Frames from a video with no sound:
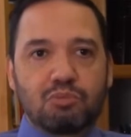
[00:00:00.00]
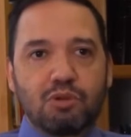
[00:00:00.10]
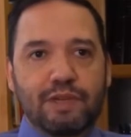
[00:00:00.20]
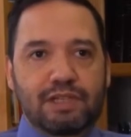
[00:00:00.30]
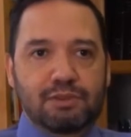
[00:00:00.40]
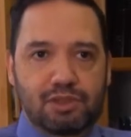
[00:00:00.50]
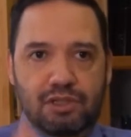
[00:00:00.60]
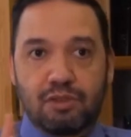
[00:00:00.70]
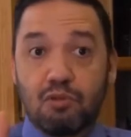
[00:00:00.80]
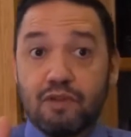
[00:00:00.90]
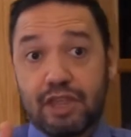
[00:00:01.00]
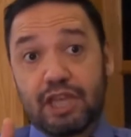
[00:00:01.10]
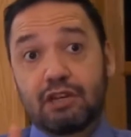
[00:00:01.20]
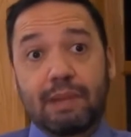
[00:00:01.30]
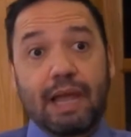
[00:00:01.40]
a movie, because there was a movie
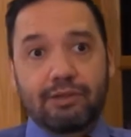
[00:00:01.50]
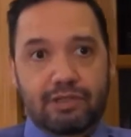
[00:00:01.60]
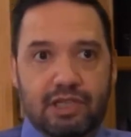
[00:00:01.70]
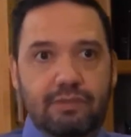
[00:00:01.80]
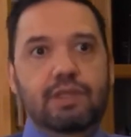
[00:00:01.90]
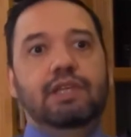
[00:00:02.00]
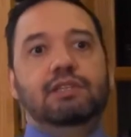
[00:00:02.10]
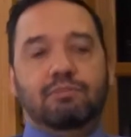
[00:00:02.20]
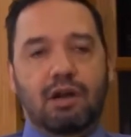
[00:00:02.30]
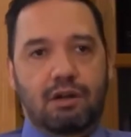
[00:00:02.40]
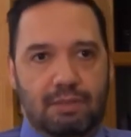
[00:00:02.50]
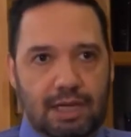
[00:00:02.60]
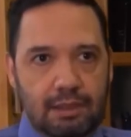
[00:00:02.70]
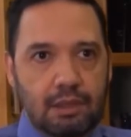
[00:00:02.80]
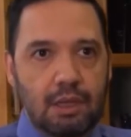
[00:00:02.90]
theater back in the seventies, the
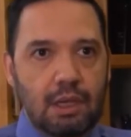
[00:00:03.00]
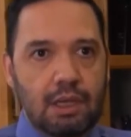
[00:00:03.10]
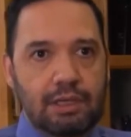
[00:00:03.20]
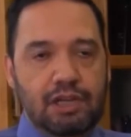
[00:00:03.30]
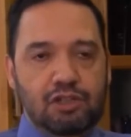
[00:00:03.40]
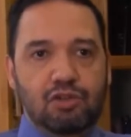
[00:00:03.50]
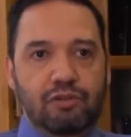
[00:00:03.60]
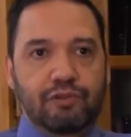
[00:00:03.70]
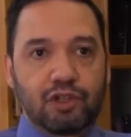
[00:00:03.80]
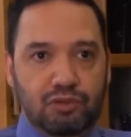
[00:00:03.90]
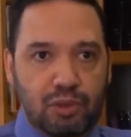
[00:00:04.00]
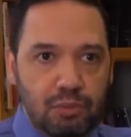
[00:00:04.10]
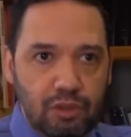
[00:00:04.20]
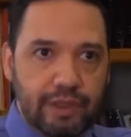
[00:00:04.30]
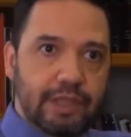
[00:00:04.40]
Paramount, that showed first run
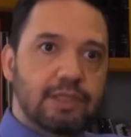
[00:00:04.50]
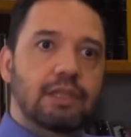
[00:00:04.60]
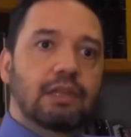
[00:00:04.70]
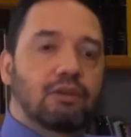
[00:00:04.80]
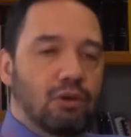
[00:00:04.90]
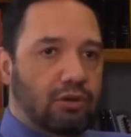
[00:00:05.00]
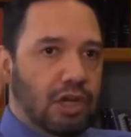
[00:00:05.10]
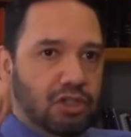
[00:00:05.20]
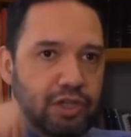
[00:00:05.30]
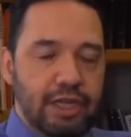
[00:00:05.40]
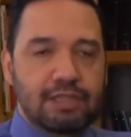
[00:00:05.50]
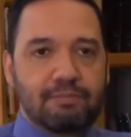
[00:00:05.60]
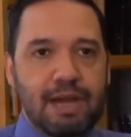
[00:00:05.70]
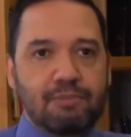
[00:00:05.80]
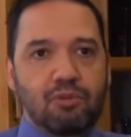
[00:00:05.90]
movies. And go across the street, there's a
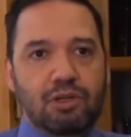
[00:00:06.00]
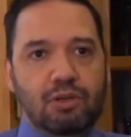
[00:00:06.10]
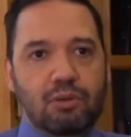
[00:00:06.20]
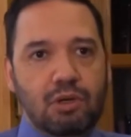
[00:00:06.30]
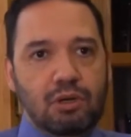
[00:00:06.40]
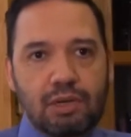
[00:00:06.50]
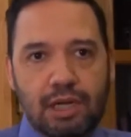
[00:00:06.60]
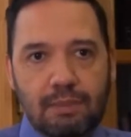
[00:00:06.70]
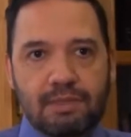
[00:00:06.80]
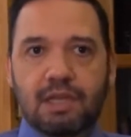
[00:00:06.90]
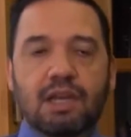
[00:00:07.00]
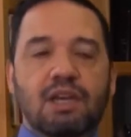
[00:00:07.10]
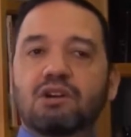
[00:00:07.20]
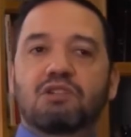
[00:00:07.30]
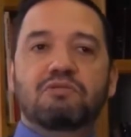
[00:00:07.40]
popcorn to corn crib,
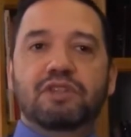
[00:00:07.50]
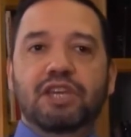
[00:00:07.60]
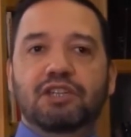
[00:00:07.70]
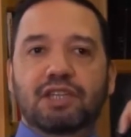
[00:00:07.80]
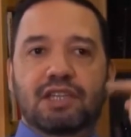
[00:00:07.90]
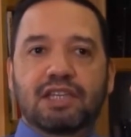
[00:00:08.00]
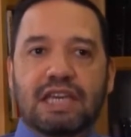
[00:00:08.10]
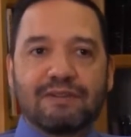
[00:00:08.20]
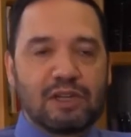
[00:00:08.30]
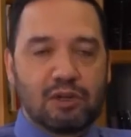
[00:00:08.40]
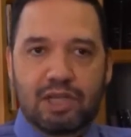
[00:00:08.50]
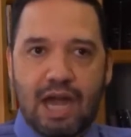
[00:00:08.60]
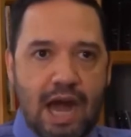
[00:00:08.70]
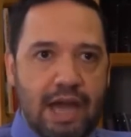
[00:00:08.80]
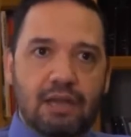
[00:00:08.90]
or a movie theater at the T V or the
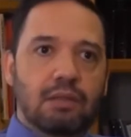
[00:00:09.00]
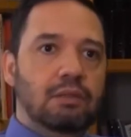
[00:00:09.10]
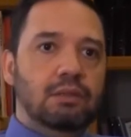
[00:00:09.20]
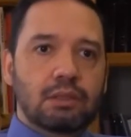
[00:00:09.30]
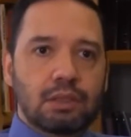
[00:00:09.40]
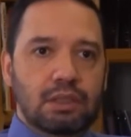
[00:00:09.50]
aisle.